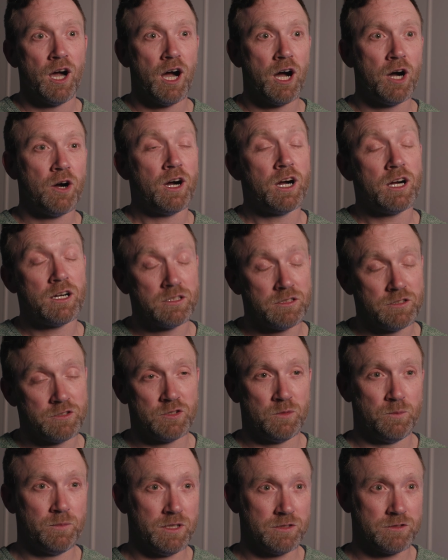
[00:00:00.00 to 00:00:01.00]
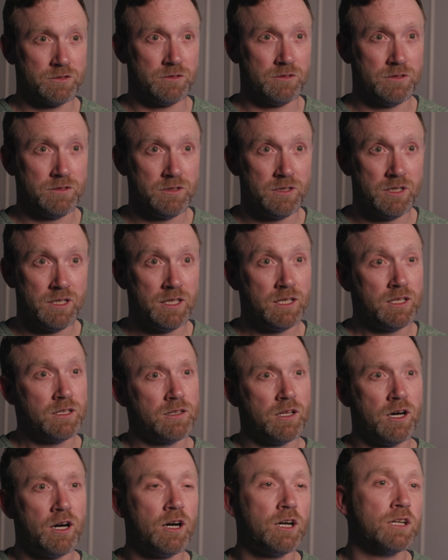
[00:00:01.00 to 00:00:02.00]
our heart is a muscle.
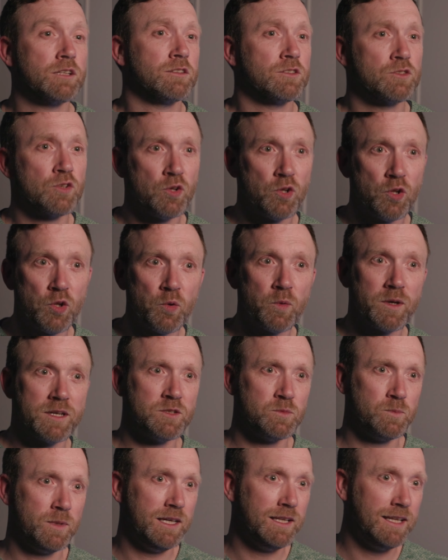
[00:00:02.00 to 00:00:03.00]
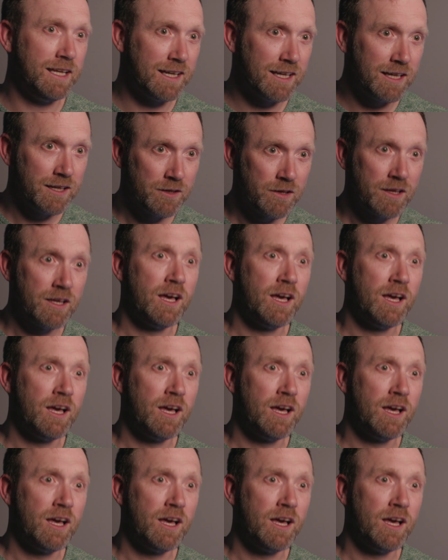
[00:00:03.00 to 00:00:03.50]
The heart is always beating,